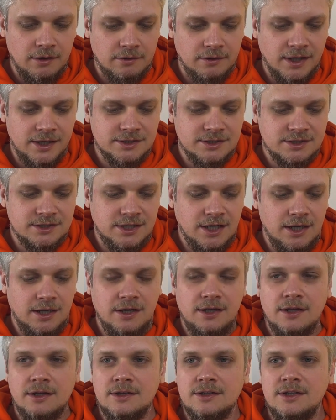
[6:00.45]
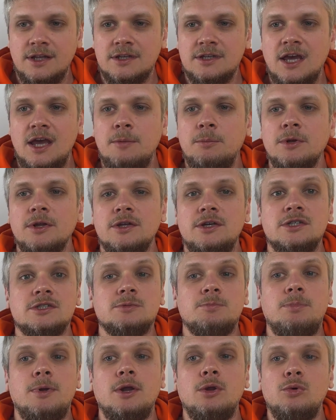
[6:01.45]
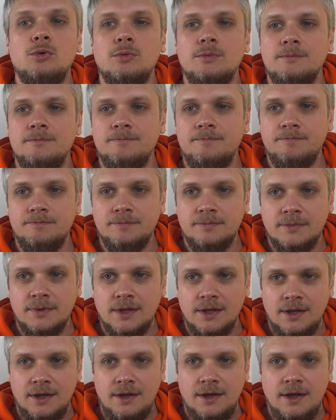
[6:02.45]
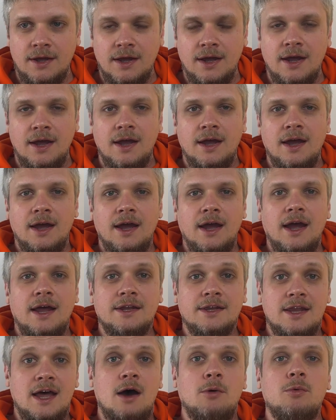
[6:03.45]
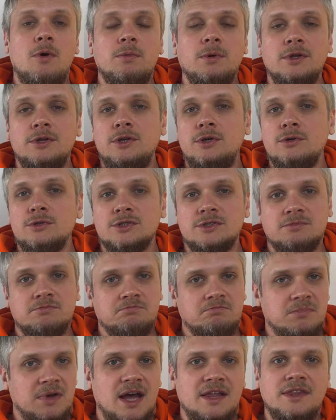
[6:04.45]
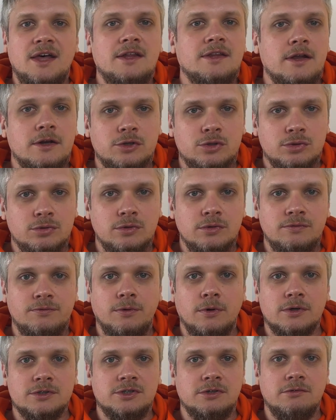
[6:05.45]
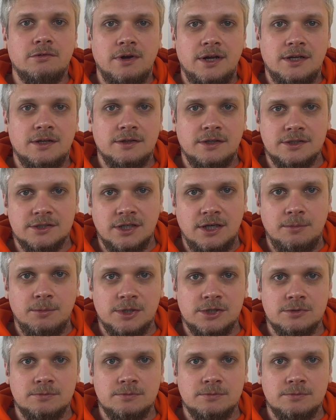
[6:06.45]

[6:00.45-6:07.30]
Let's say the table is blue. And now we will use another tool for generating this image.